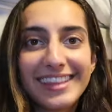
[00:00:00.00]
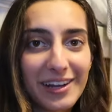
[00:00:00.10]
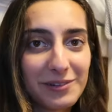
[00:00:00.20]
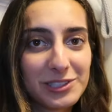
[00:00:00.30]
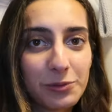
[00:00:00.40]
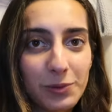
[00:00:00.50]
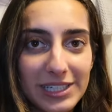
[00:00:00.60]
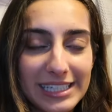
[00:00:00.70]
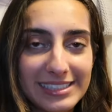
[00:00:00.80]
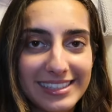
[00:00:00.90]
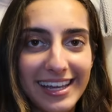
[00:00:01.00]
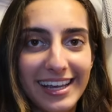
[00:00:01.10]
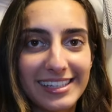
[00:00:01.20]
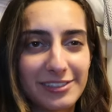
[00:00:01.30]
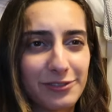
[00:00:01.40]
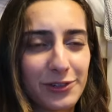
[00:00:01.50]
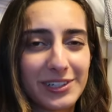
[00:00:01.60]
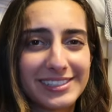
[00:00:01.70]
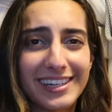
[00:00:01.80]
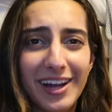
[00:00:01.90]
Then I went to Woolies and of
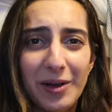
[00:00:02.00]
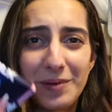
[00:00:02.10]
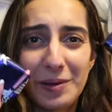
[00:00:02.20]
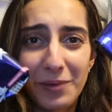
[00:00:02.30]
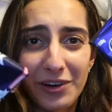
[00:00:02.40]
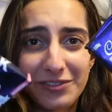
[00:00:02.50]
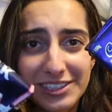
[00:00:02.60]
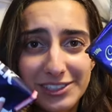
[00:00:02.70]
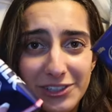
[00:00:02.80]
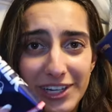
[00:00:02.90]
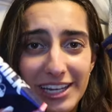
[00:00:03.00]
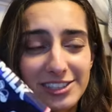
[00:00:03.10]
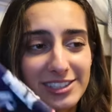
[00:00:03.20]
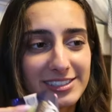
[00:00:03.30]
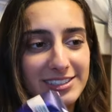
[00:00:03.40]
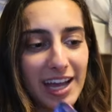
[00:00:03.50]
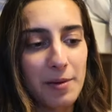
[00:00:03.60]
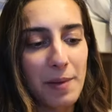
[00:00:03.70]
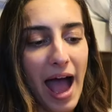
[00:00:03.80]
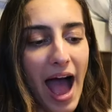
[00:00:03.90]
course I got my Marvelous Creations. I
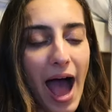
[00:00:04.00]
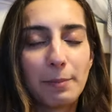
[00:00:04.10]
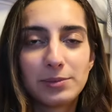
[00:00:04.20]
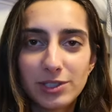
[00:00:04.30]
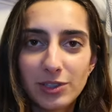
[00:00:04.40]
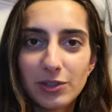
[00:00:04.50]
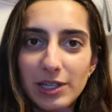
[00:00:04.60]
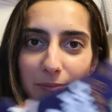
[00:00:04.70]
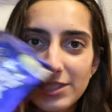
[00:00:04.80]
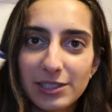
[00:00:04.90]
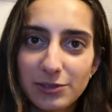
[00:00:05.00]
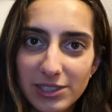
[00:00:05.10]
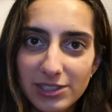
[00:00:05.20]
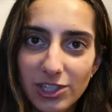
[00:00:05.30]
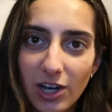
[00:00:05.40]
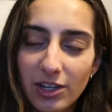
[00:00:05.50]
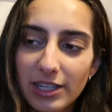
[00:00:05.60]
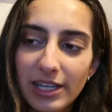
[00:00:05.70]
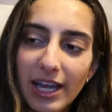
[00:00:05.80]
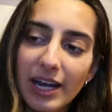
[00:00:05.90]
am absolutely obsessed with this
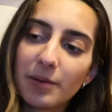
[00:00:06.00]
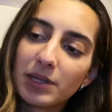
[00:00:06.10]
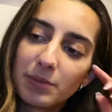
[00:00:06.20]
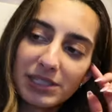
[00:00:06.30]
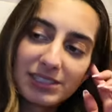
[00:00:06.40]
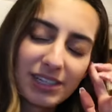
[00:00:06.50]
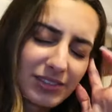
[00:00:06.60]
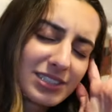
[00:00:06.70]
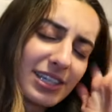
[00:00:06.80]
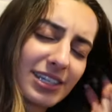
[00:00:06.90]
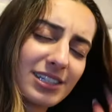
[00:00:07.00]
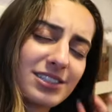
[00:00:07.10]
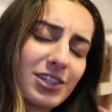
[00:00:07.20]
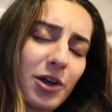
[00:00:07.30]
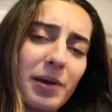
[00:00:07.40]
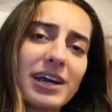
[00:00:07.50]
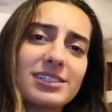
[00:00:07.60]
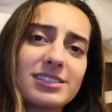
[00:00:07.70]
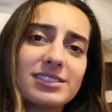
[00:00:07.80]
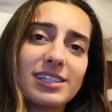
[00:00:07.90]
chocolate and I'm gonna be devastated to go back
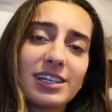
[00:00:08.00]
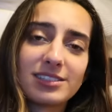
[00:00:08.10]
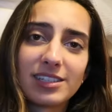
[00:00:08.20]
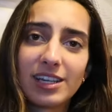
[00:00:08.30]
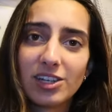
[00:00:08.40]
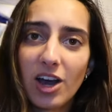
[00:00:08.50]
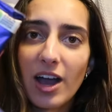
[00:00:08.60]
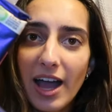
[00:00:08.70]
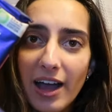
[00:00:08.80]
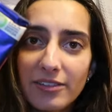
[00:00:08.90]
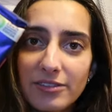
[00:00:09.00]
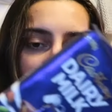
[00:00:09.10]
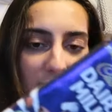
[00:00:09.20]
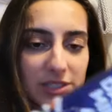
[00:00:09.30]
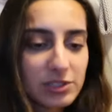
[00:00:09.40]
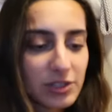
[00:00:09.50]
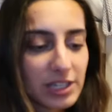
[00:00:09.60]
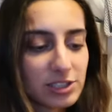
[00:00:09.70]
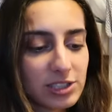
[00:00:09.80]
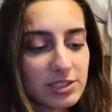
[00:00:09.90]
to the States and not have Marvelous
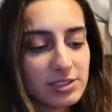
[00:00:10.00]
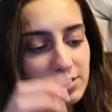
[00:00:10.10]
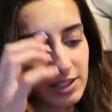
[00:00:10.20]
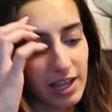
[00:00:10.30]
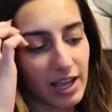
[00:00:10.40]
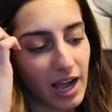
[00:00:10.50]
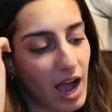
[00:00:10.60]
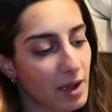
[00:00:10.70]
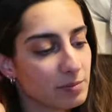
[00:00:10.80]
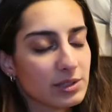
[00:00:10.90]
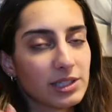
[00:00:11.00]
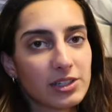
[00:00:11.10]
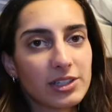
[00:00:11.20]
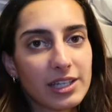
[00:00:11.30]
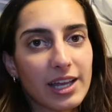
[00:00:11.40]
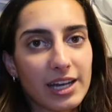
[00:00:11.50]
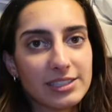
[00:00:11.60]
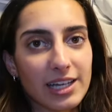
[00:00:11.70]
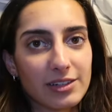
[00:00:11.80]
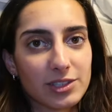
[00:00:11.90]
Creations. Like, I'm literally
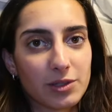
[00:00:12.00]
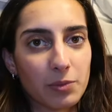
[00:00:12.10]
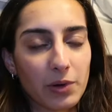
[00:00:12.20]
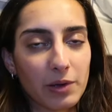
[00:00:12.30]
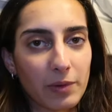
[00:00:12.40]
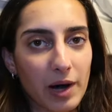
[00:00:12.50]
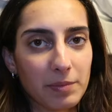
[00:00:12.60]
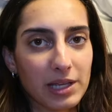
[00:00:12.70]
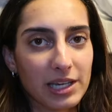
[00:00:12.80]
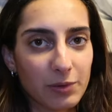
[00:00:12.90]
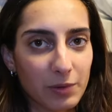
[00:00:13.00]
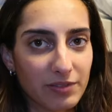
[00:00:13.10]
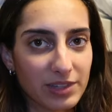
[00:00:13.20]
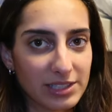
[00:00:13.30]
getting down to the point where I'm eating one of